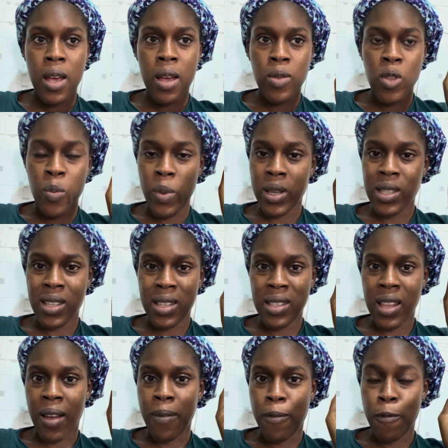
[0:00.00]
domestic
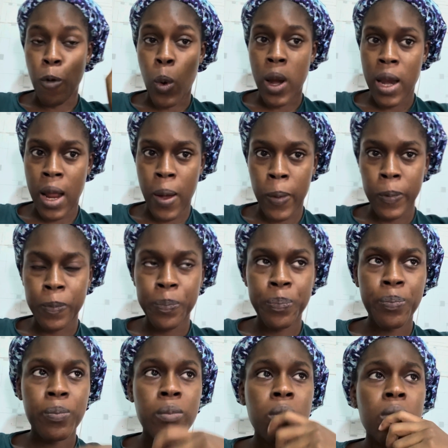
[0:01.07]
staff for now.
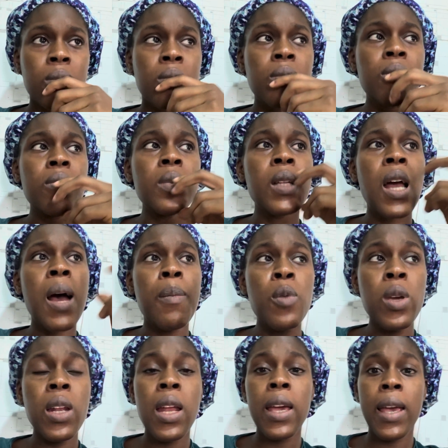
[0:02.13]
I'm
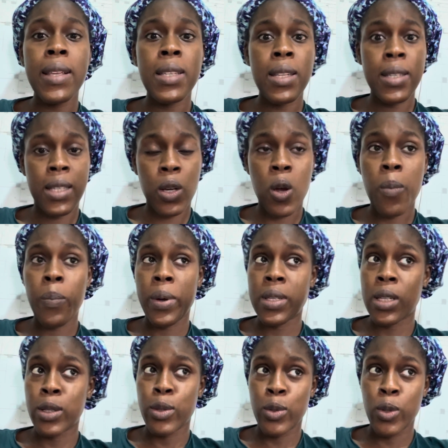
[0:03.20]
looking at getting a second
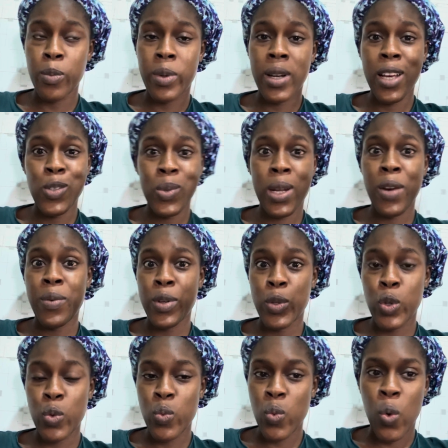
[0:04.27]
person though, but that's when I
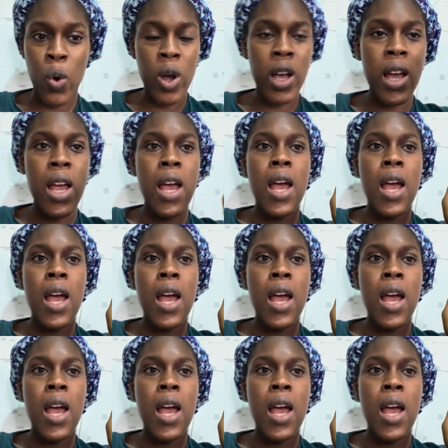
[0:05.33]
resume work.